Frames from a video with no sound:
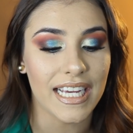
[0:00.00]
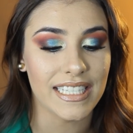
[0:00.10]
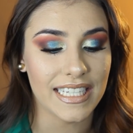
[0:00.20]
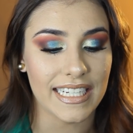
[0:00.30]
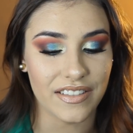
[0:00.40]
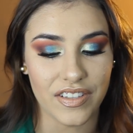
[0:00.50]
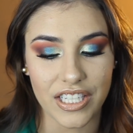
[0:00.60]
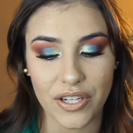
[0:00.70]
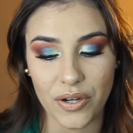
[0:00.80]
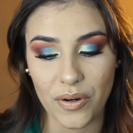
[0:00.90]
exciting
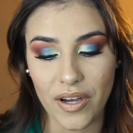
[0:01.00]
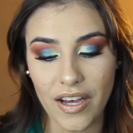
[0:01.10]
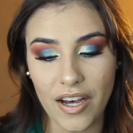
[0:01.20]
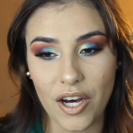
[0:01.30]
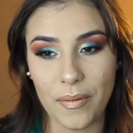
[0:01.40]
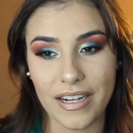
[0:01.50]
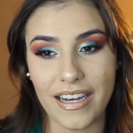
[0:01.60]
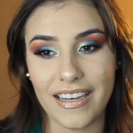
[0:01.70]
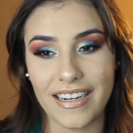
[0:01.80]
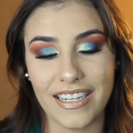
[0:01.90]
video. Oh my
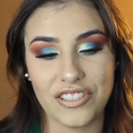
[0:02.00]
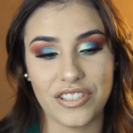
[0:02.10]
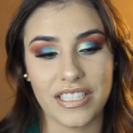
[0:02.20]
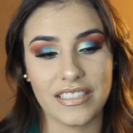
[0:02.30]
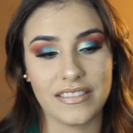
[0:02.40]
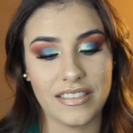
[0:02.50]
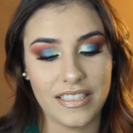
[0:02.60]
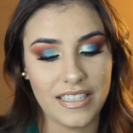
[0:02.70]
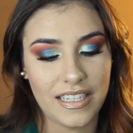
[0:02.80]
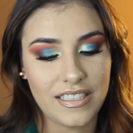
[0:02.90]
god, I
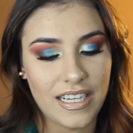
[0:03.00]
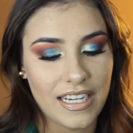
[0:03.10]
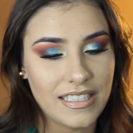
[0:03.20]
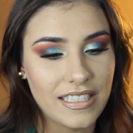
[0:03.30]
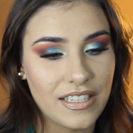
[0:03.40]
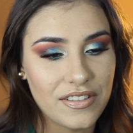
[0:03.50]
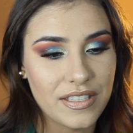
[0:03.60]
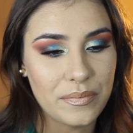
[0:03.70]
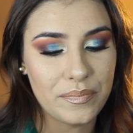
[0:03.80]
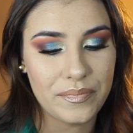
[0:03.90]
gotta take another
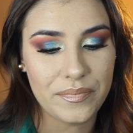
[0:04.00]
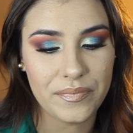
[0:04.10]
sip.